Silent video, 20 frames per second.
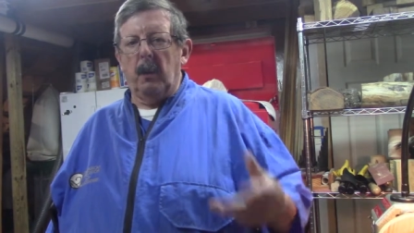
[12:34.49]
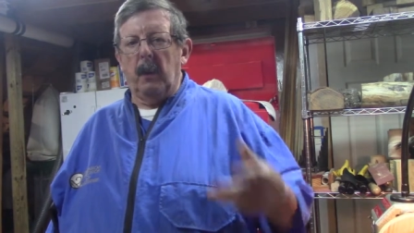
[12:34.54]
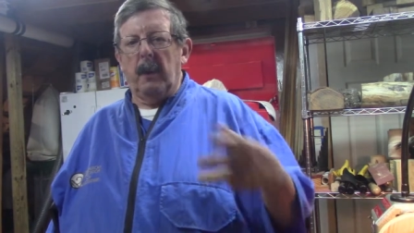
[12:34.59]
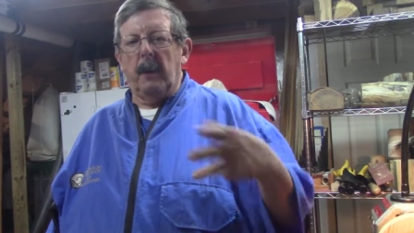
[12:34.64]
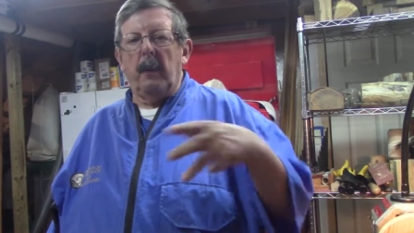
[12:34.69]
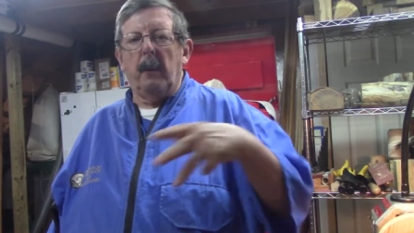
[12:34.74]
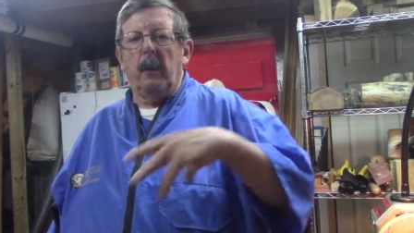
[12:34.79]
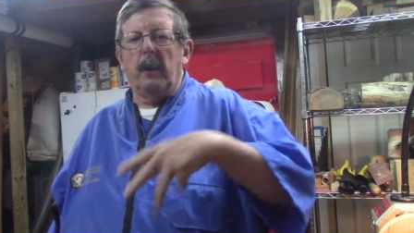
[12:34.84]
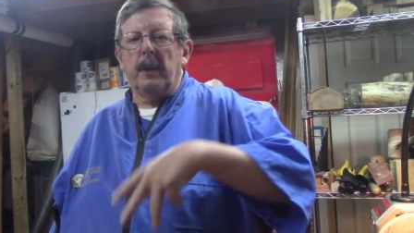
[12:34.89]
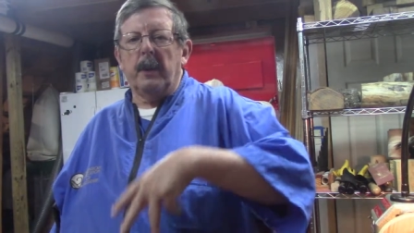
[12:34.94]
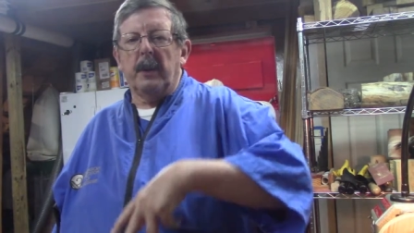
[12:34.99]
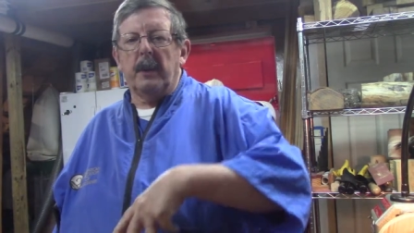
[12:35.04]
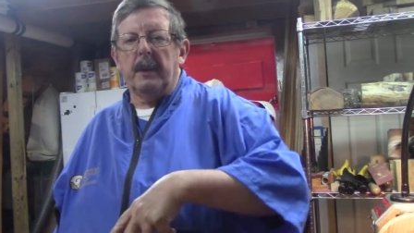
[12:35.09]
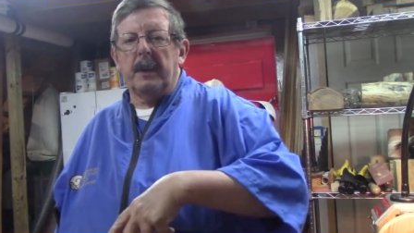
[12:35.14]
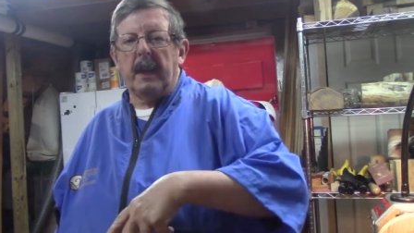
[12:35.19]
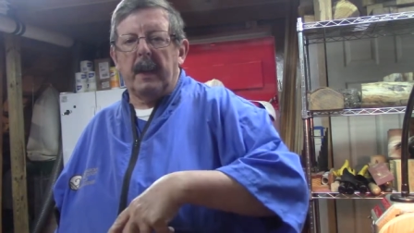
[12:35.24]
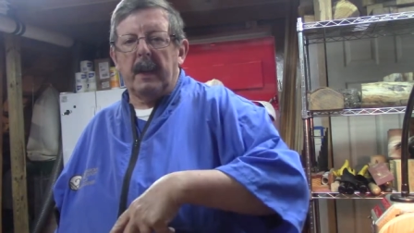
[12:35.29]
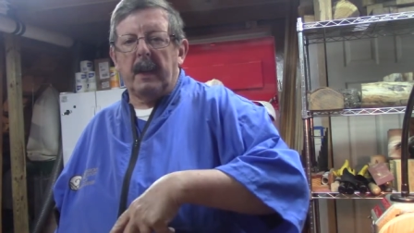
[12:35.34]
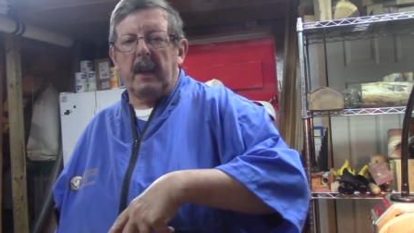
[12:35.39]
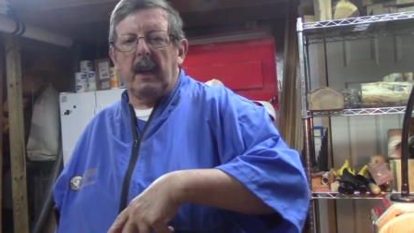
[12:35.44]
whether I wanted to
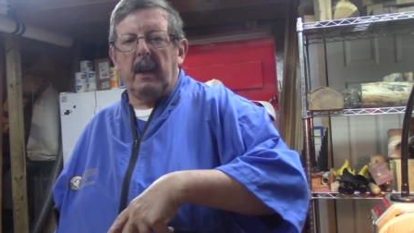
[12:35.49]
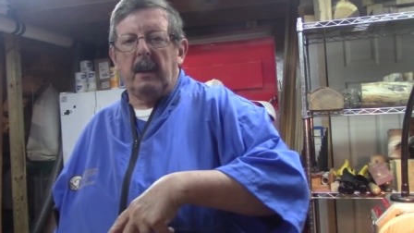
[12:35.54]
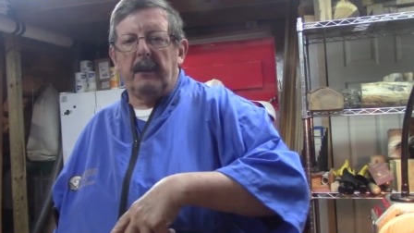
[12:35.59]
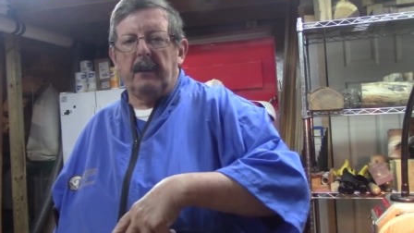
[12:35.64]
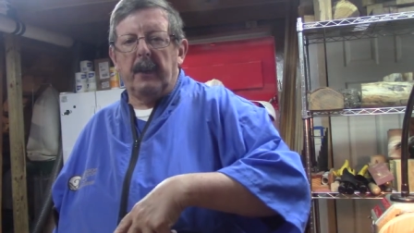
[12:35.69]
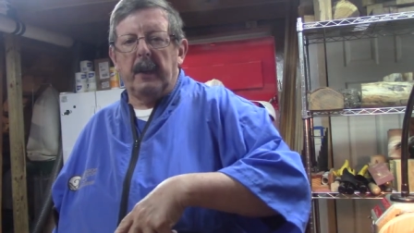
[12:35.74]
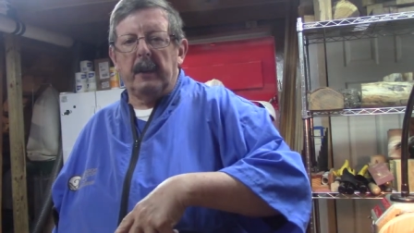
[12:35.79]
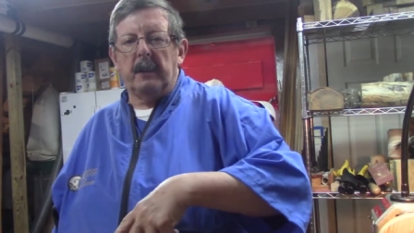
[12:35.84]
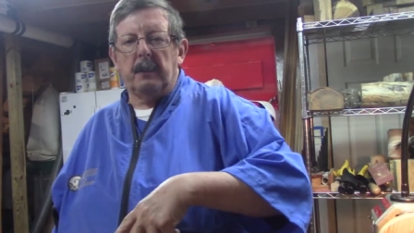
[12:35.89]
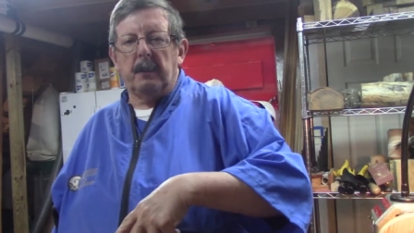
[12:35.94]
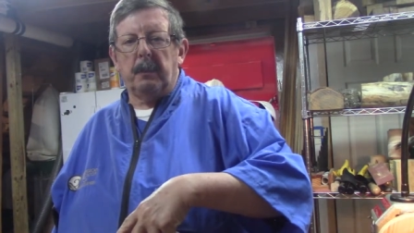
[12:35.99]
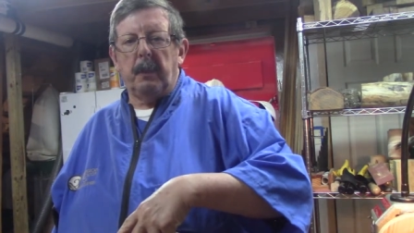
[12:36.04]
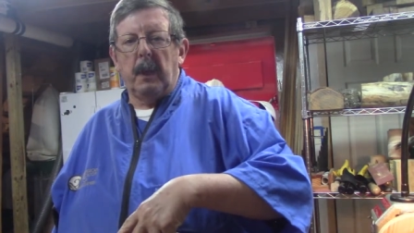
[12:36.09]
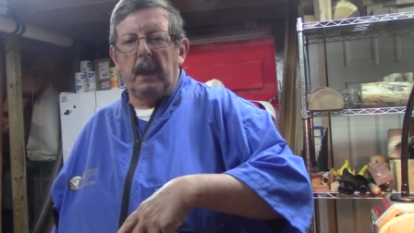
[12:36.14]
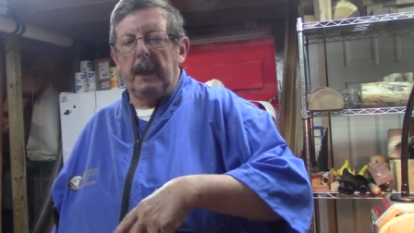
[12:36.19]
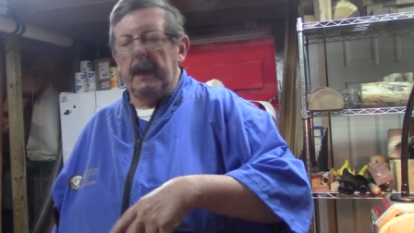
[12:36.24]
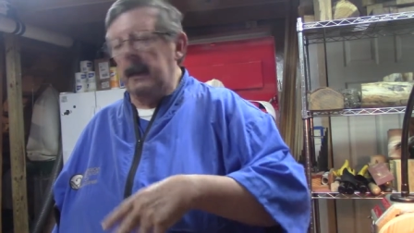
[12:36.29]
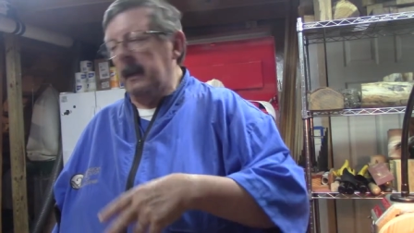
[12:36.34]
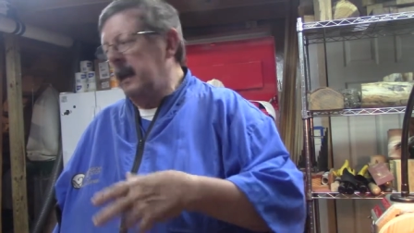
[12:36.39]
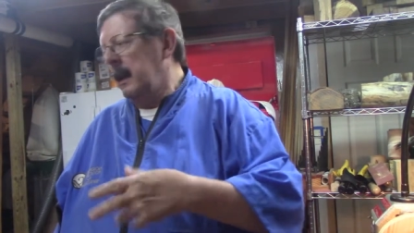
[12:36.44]
dedicate a
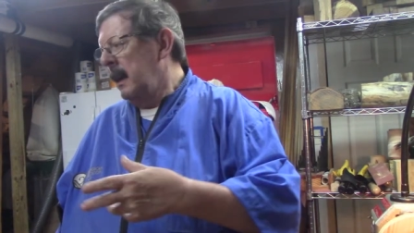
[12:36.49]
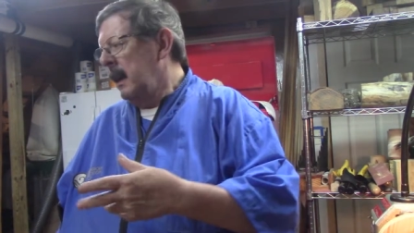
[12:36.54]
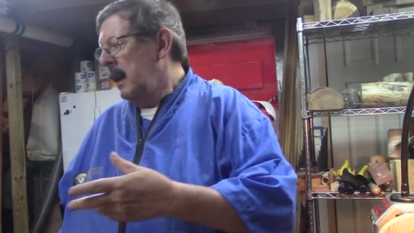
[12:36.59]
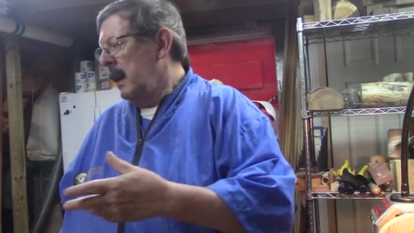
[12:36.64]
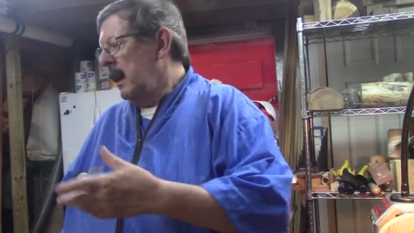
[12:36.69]
faceplate,